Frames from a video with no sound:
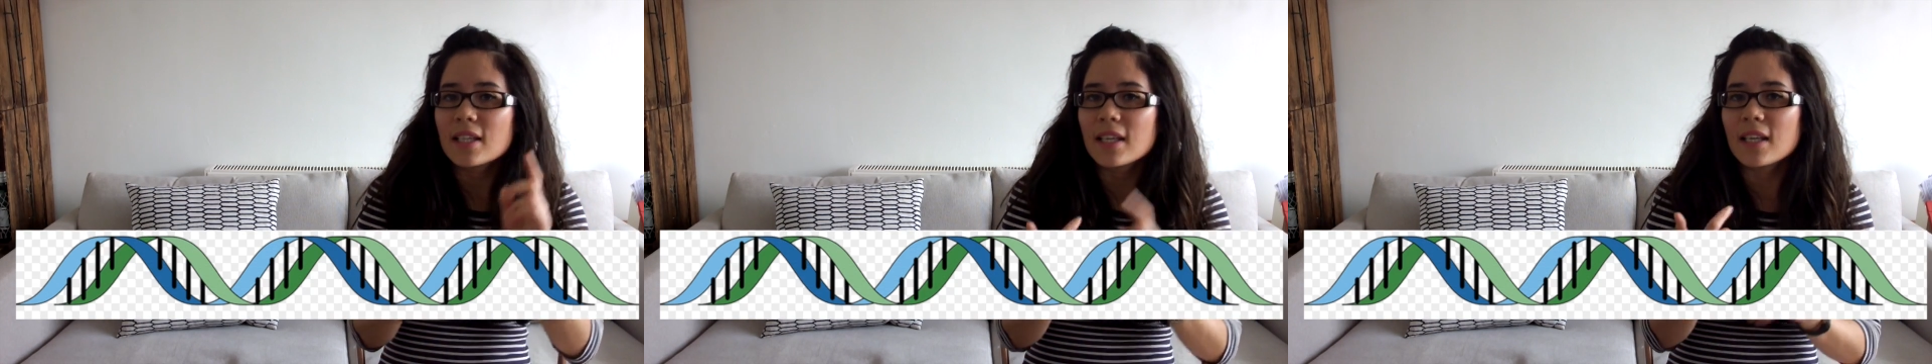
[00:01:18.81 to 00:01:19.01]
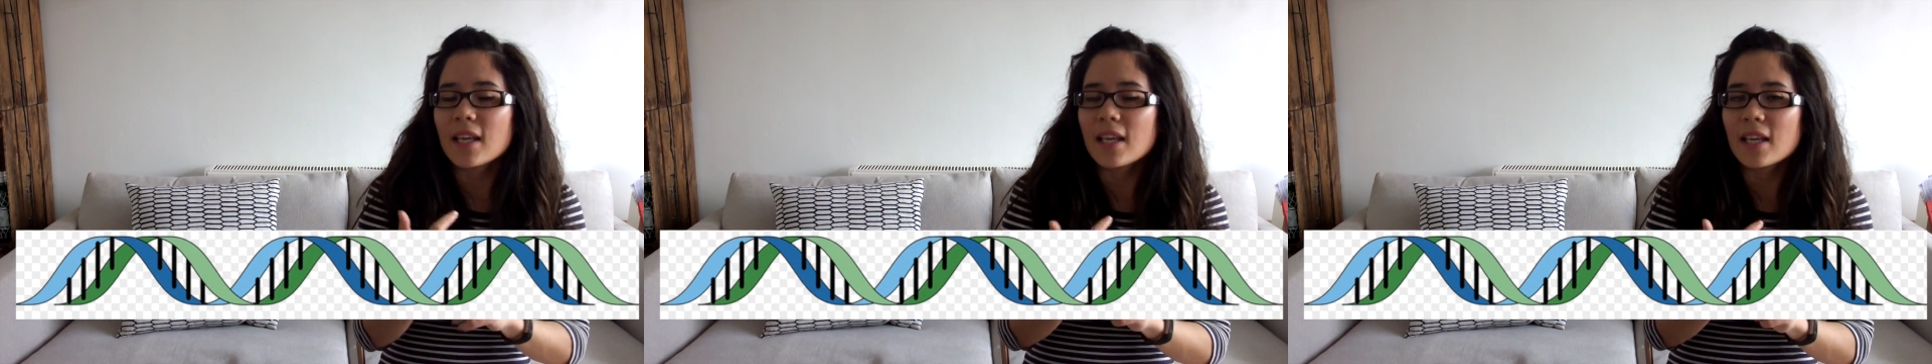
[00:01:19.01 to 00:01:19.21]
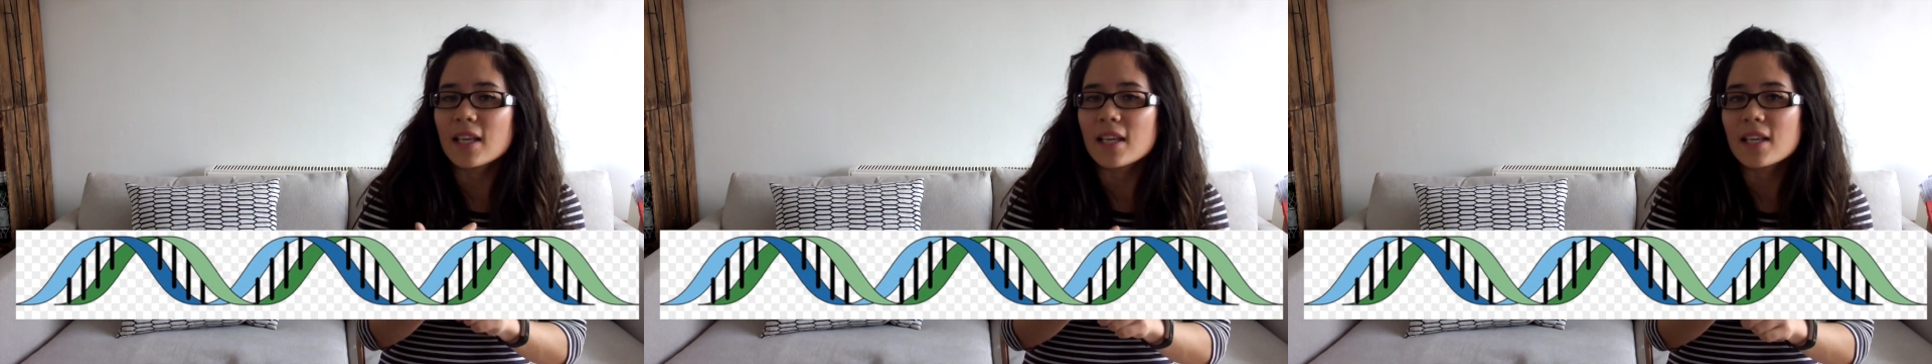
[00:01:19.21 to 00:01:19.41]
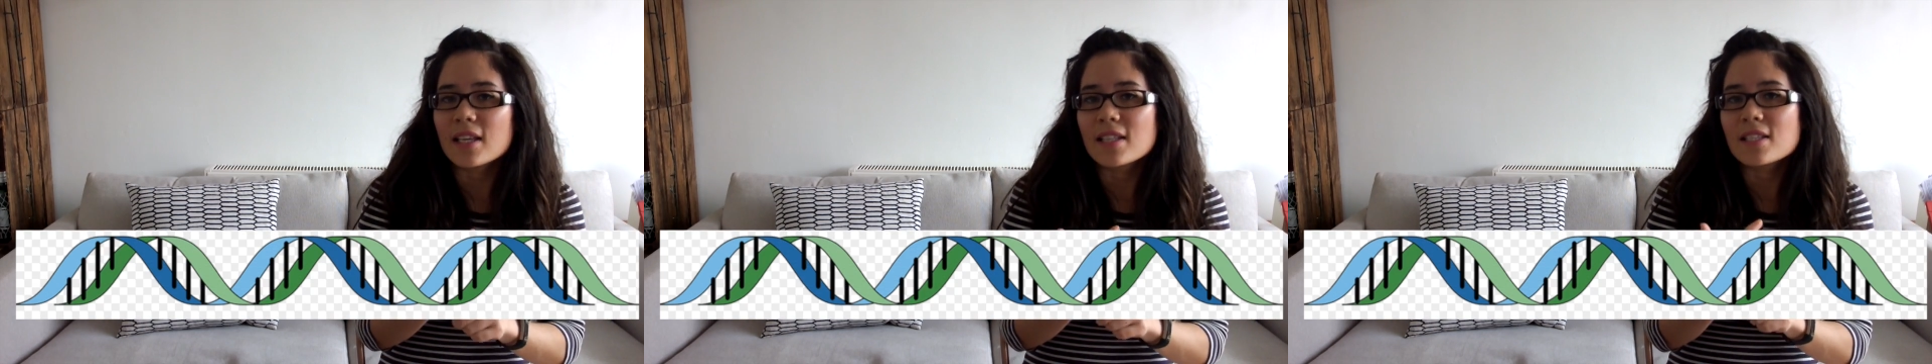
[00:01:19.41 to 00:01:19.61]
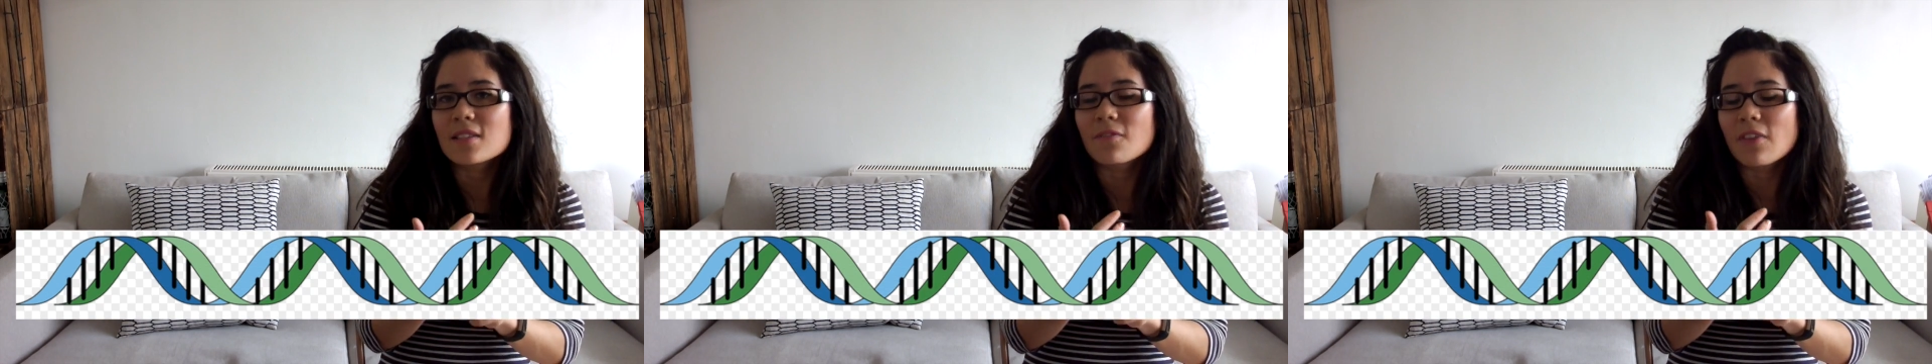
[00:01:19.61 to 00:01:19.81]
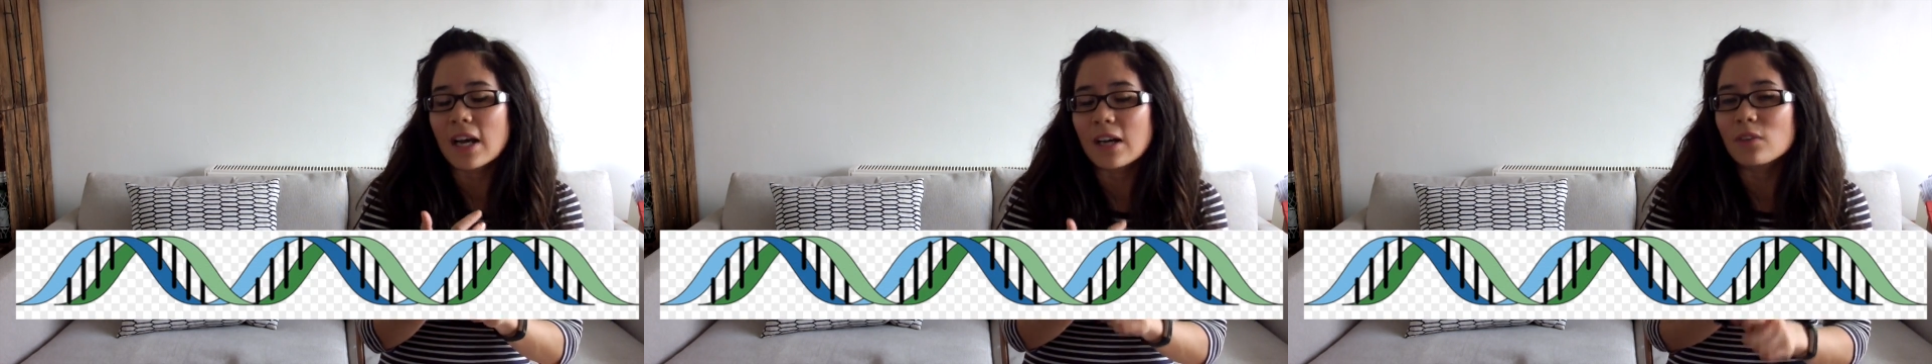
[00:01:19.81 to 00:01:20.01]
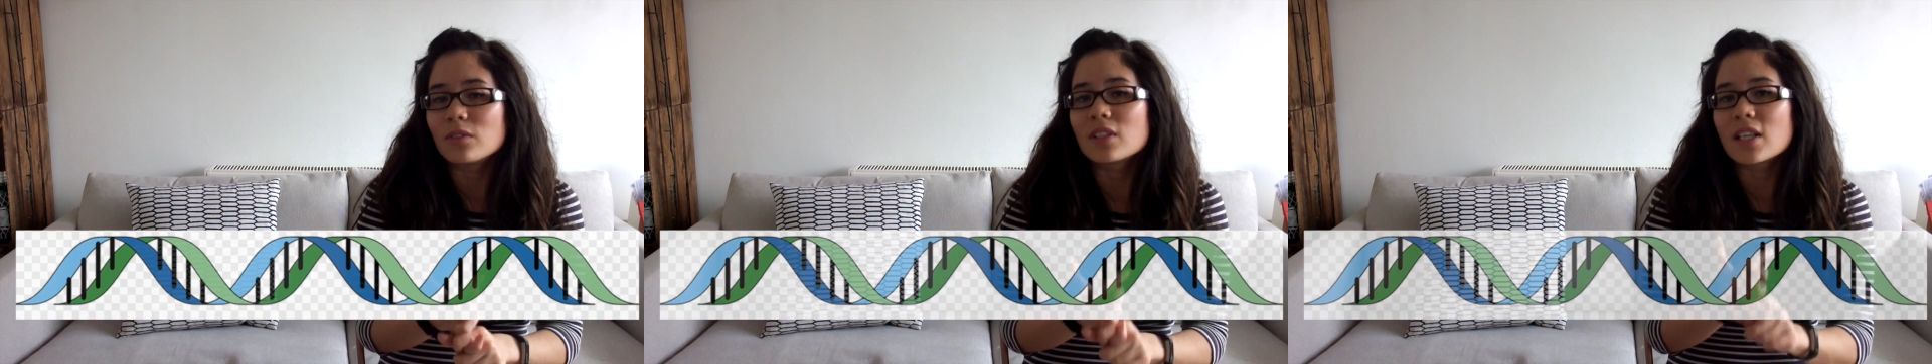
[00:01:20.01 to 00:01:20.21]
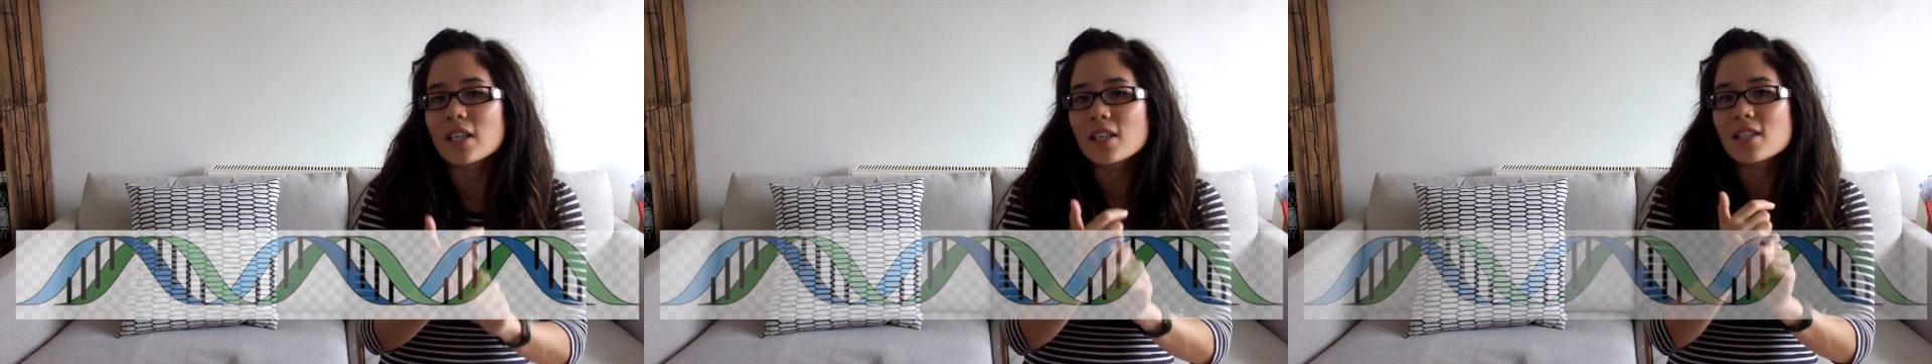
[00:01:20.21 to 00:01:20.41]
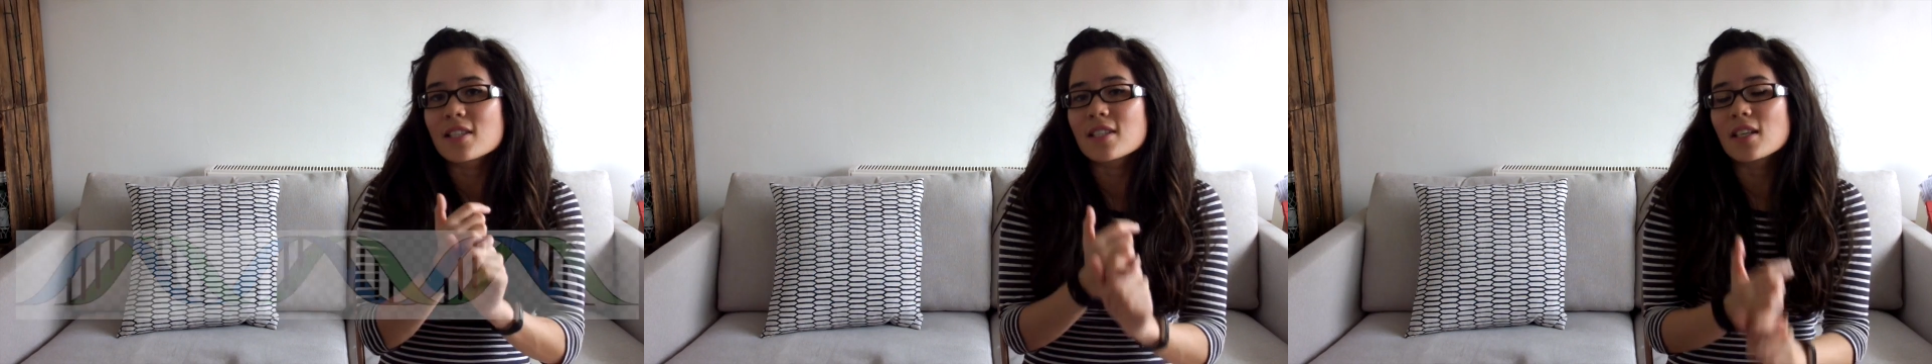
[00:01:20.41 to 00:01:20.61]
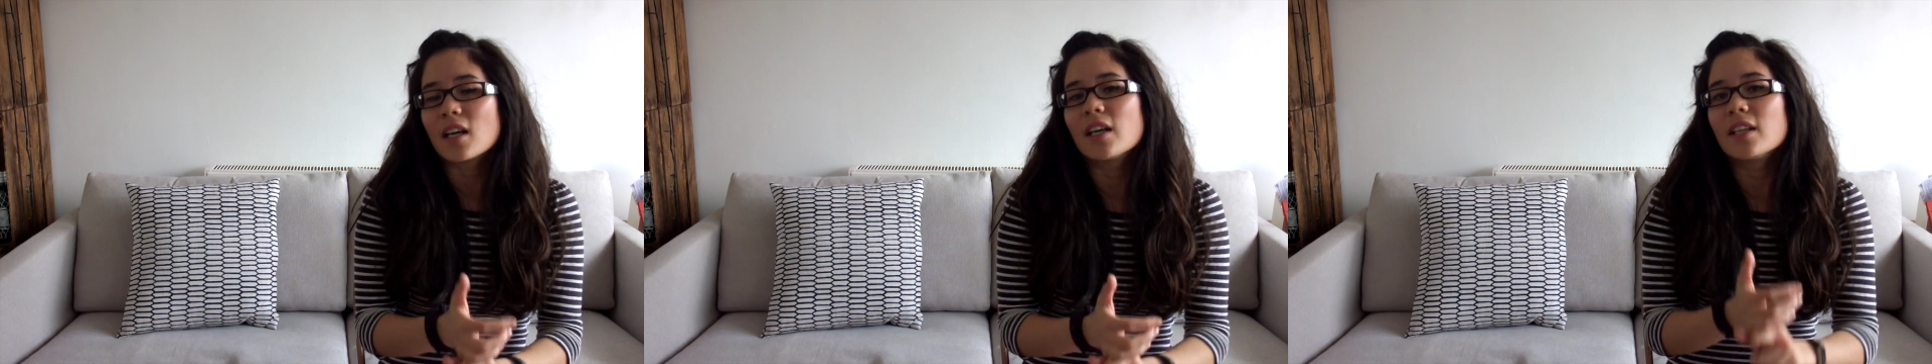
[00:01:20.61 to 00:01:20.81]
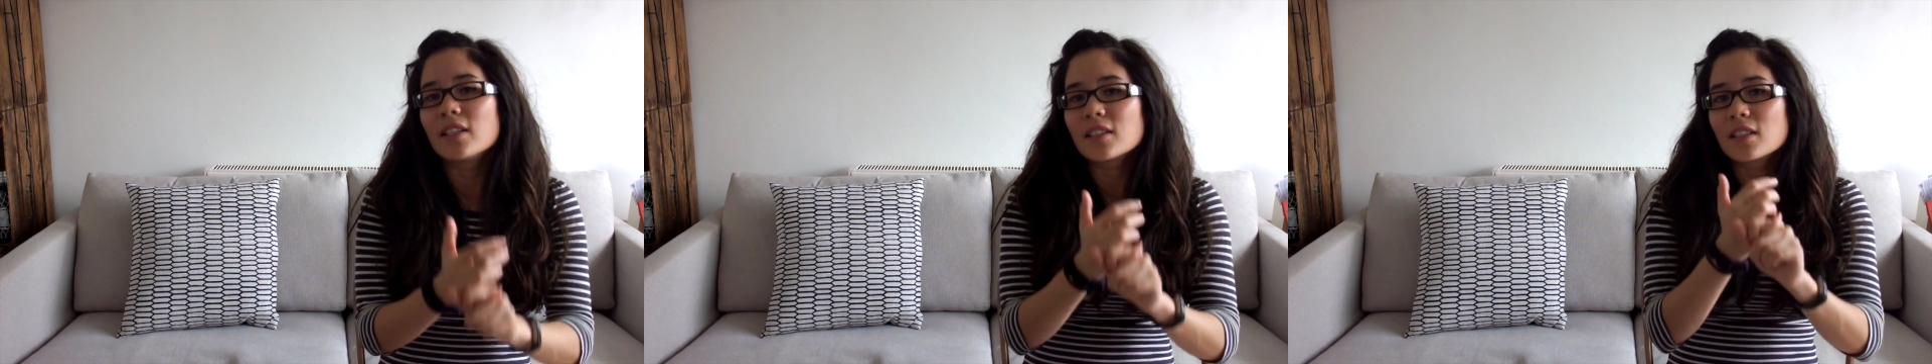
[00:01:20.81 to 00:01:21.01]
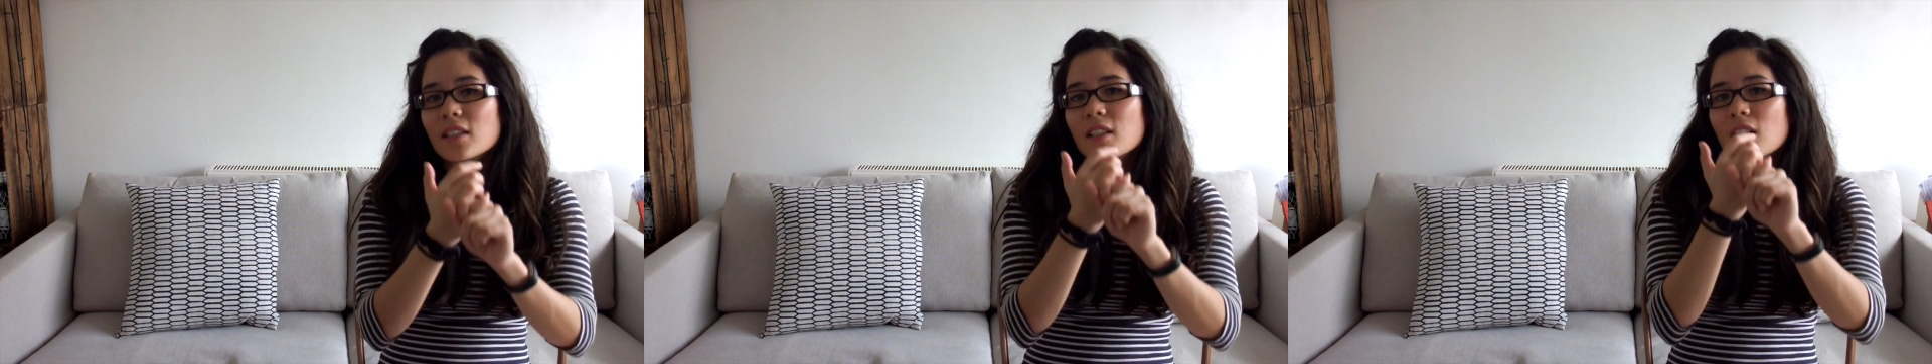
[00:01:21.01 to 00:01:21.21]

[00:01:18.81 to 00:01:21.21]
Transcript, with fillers: D N A is found inside